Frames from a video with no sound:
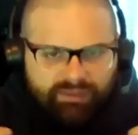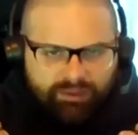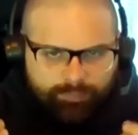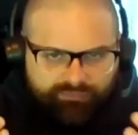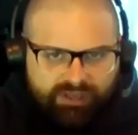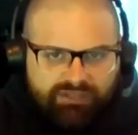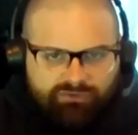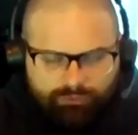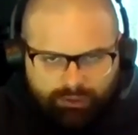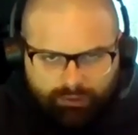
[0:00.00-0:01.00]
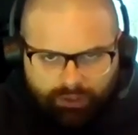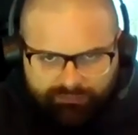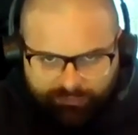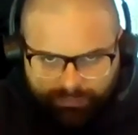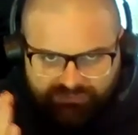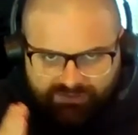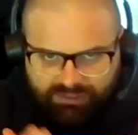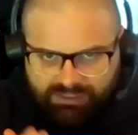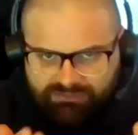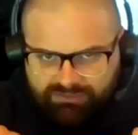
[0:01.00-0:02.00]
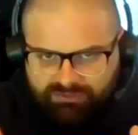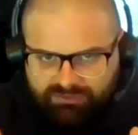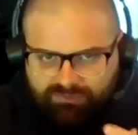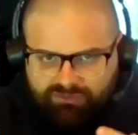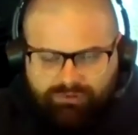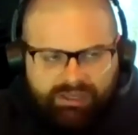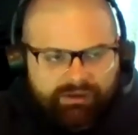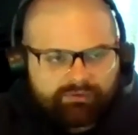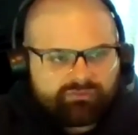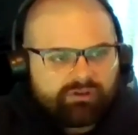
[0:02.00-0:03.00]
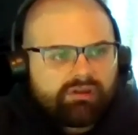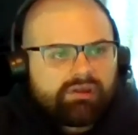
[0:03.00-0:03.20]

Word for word: they like provide you a rental offer based on each individual house.